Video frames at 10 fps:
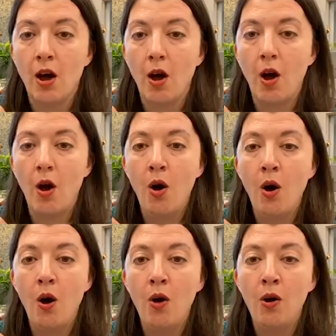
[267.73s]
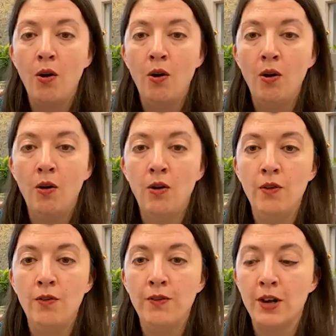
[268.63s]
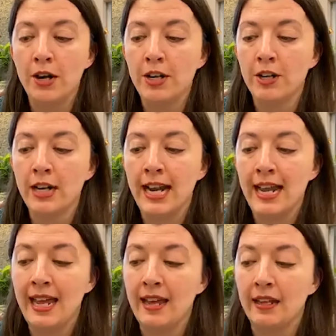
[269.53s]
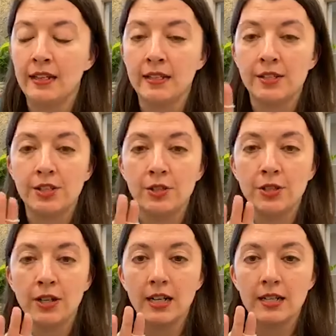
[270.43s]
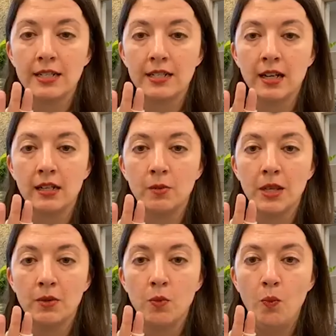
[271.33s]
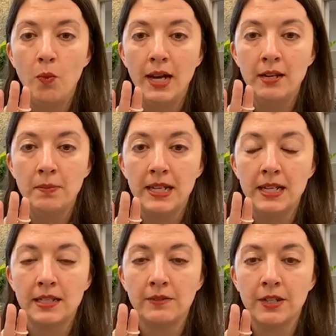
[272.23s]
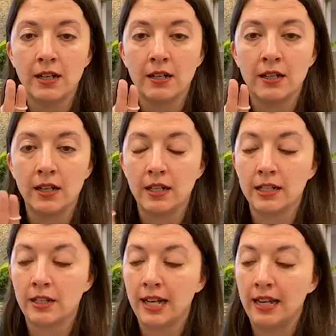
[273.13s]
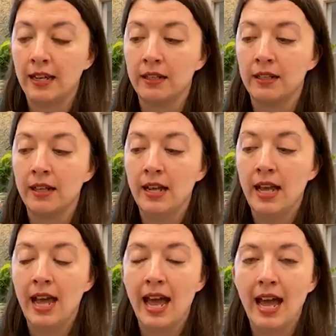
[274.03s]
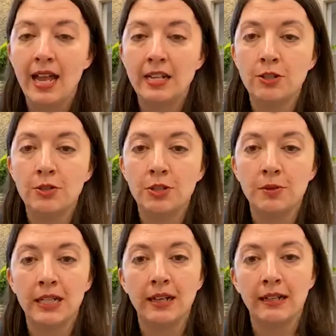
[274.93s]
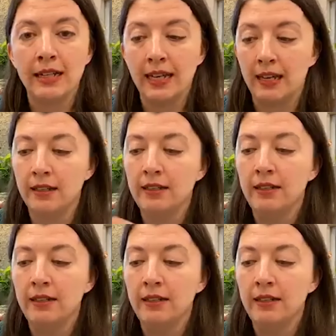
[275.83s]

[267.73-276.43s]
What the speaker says: over your hand, so you're stuck with 1 piece of yarn on your hand, and you do it again